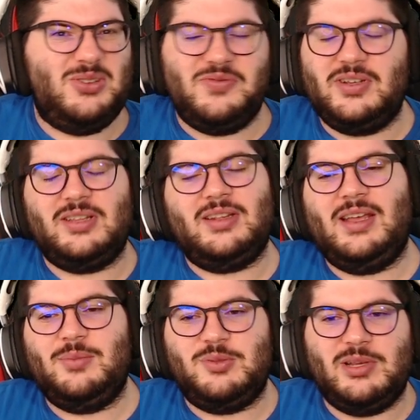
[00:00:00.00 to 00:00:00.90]
often got the
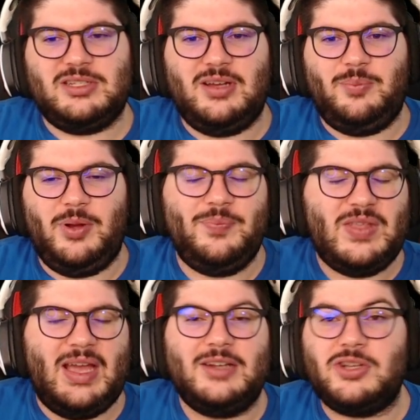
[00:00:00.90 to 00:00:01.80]
names mixed up. But
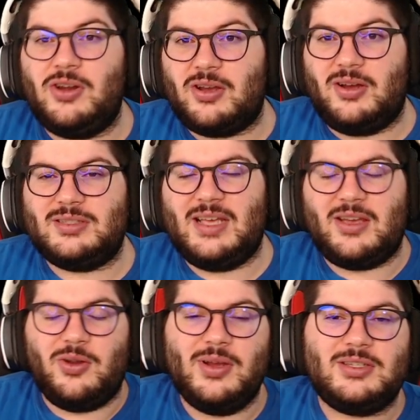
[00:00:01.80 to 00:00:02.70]
Antonio Conte
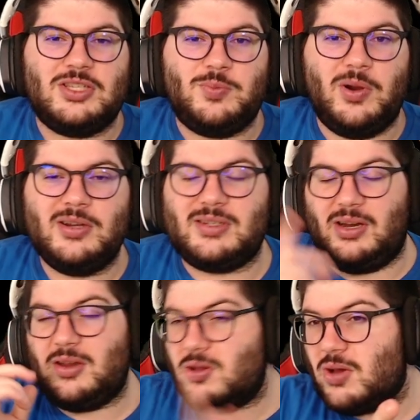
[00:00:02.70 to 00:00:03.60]
going to Spurs, and
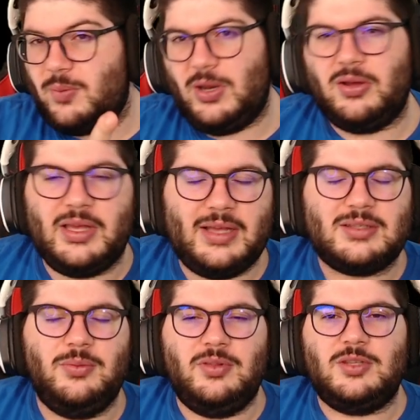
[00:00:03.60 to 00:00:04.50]
are you going to be looking at
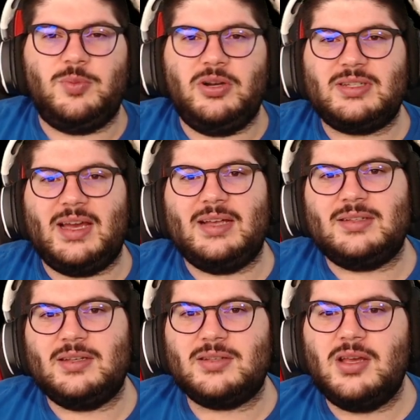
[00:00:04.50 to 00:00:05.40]
some of the Spurs
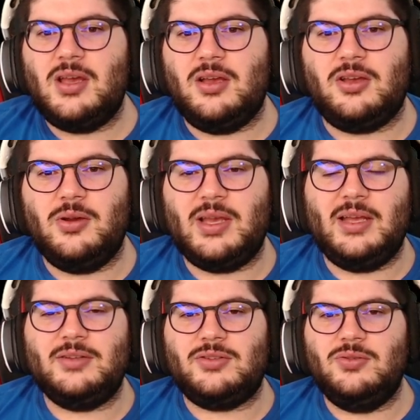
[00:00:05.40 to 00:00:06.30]
assets going
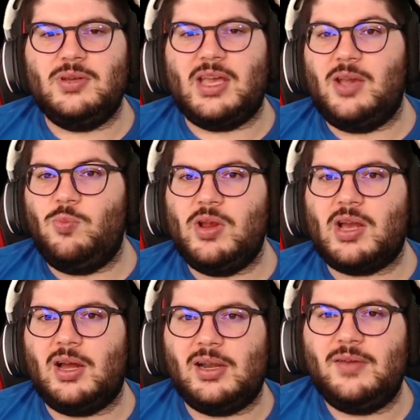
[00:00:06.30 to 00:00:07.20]
into Game Week
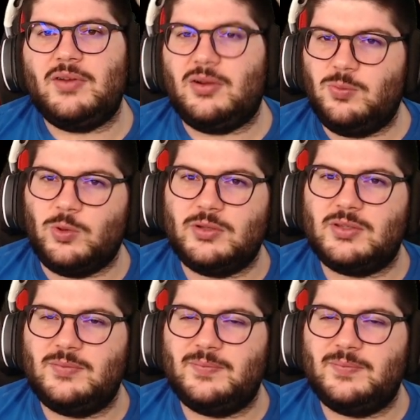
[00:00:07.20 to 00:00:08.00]
11 onwards?